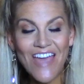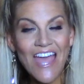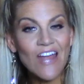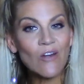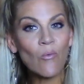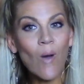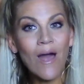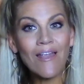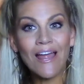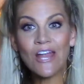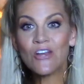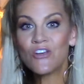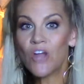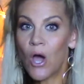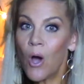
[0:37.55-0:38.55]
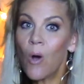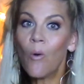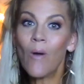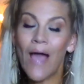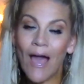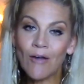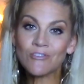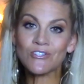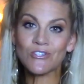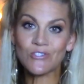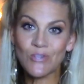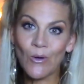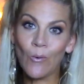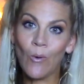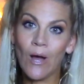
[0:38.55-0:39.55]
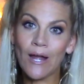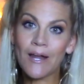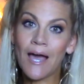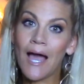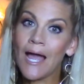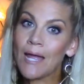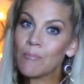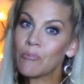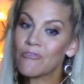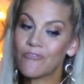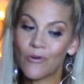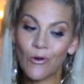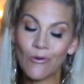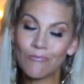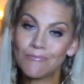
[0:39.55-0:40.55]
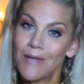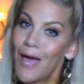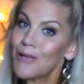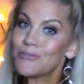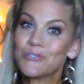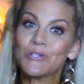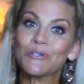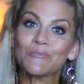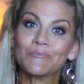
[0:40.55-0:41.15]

And while I know how to sew one, I prefer not to,